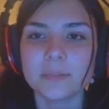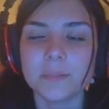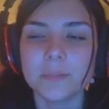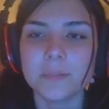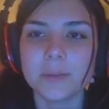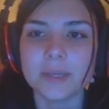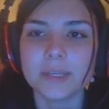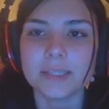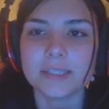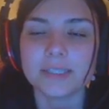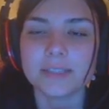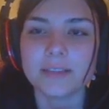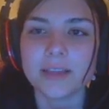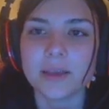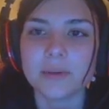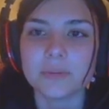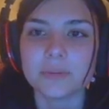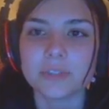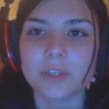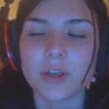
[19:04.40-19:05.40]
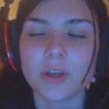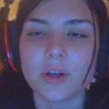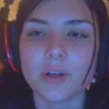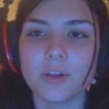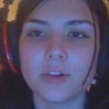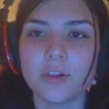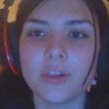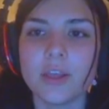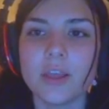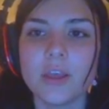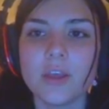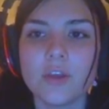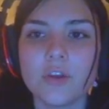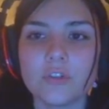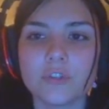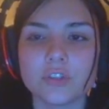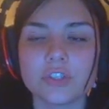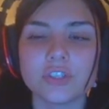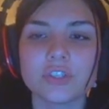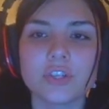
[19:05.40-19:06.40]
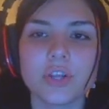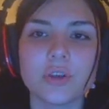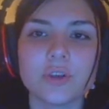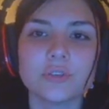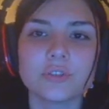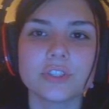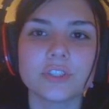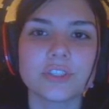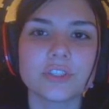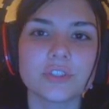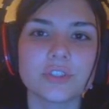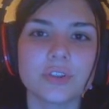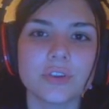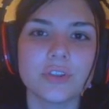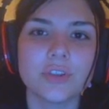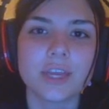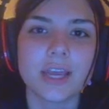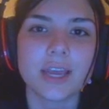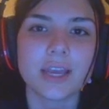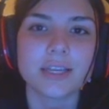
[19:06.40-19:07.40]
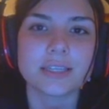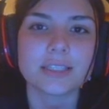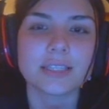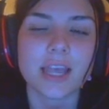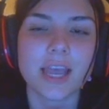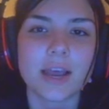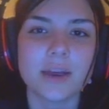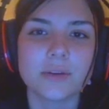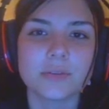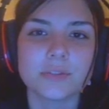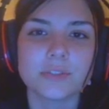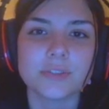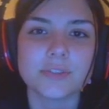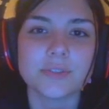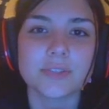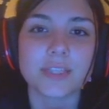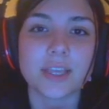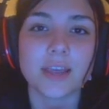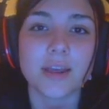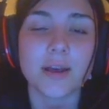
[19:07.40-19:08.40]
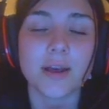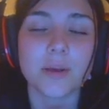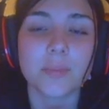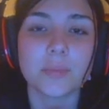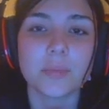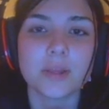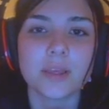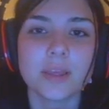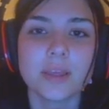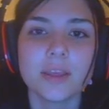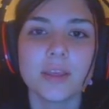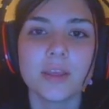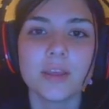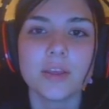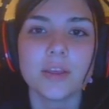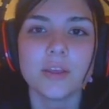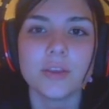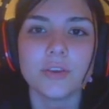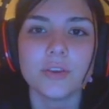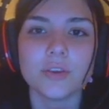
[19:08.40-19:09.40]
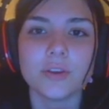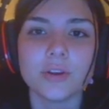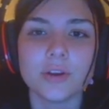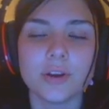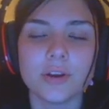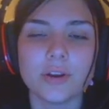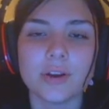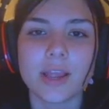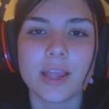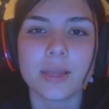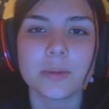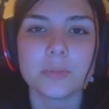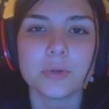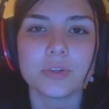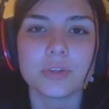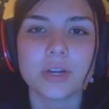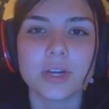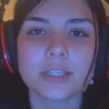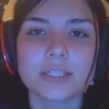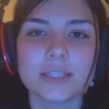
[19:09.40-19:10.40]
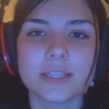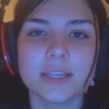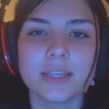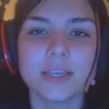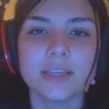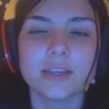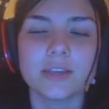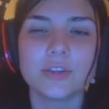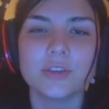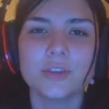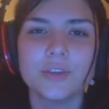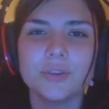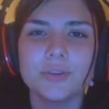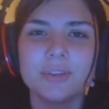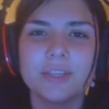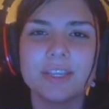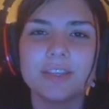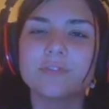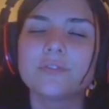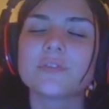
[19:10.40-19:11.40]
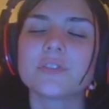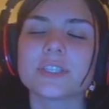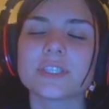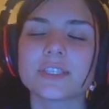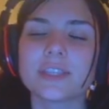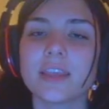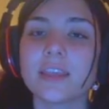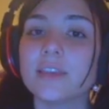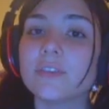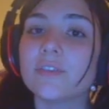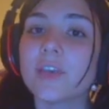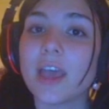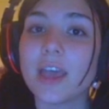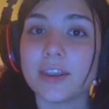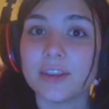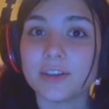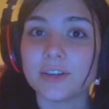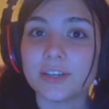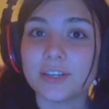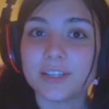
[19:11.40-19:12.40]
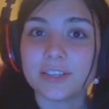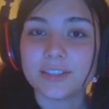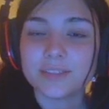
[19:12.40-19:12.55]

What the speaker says: But that was all for show, just to show you guys how to set up your Animal Crossing New Leaf save editor.